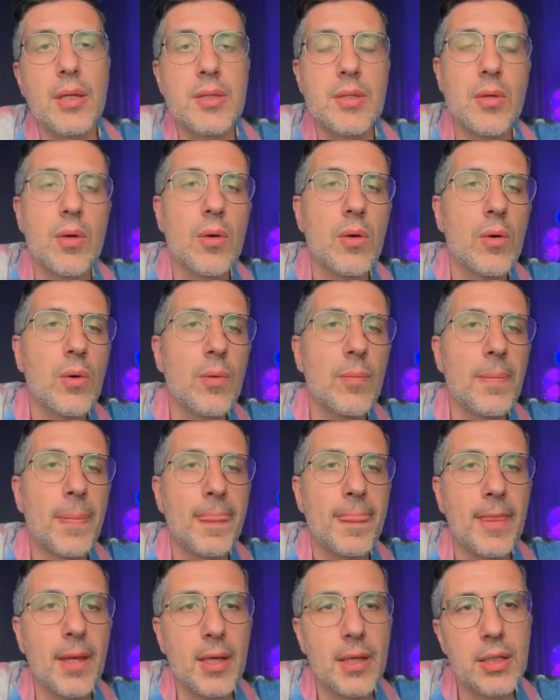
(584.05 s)

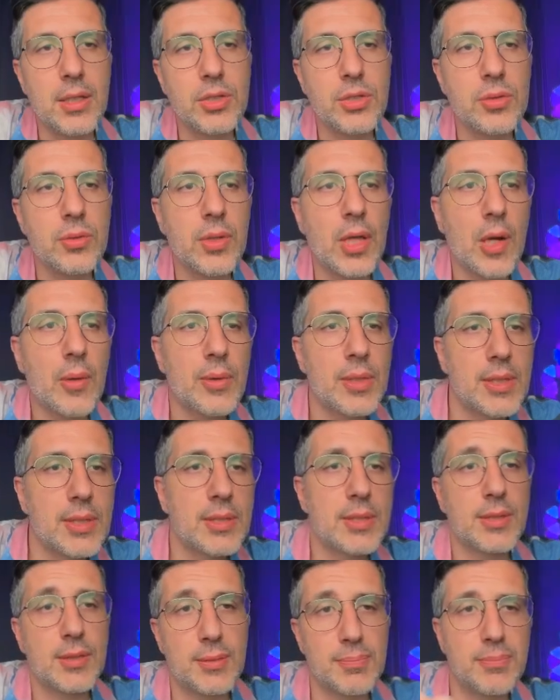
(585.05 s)
So the issue now
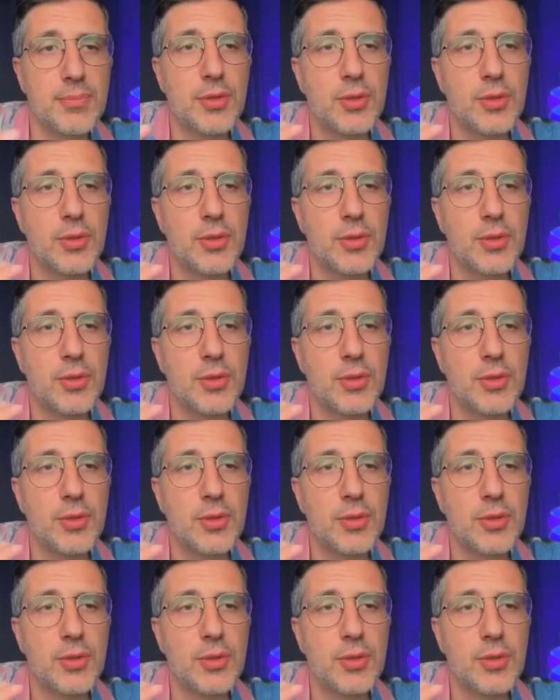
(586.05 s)
is,